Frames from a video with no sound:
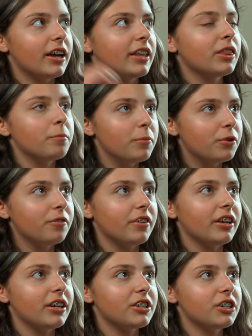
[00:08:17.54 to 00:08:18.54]
in the
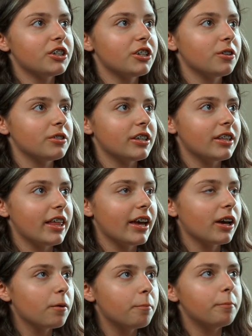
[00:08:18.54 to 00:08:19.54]
movie it just shows it
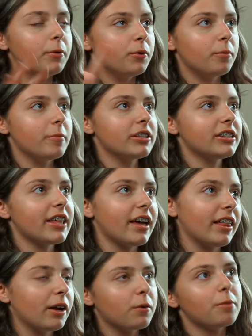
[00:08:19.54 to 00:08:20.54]
like boom, it's
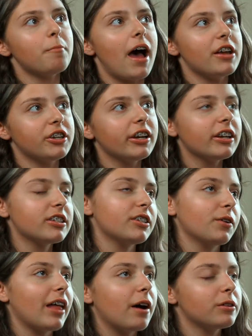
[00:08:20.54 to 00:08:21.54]
there like with magic,
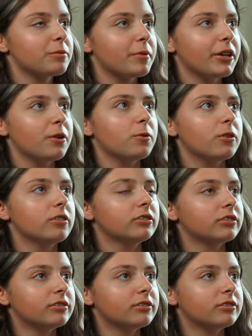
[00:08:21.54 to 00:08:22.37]
so that was pretty cool.